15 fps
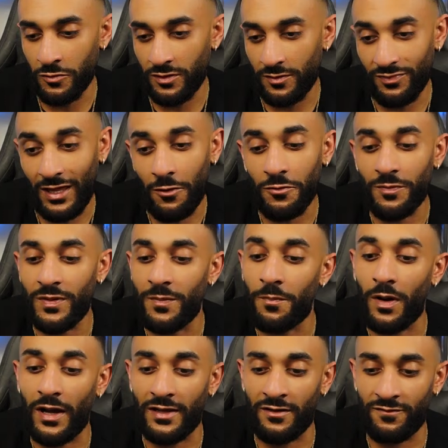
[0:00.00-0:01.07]
That would be
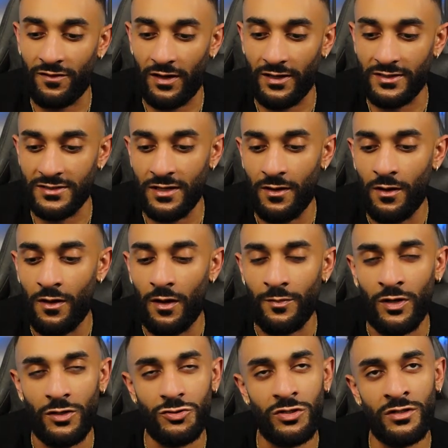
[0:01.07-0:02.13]
my advice. I'm
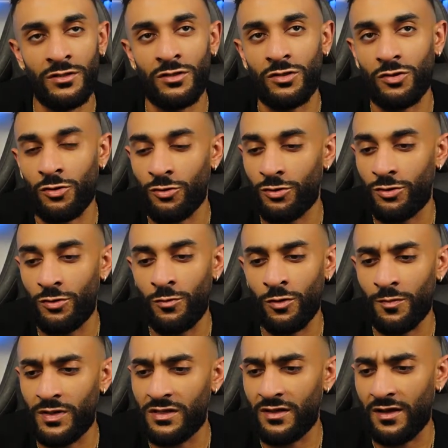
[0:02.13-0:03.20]
not trying to deter you or
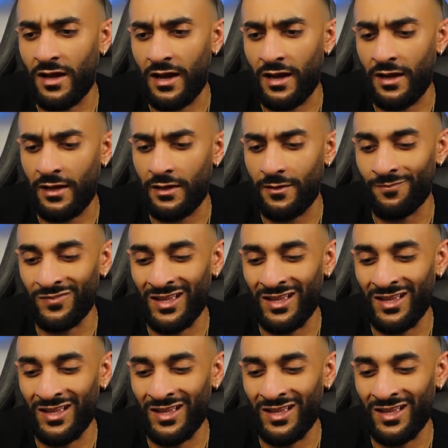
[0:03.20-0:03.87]
be the guy.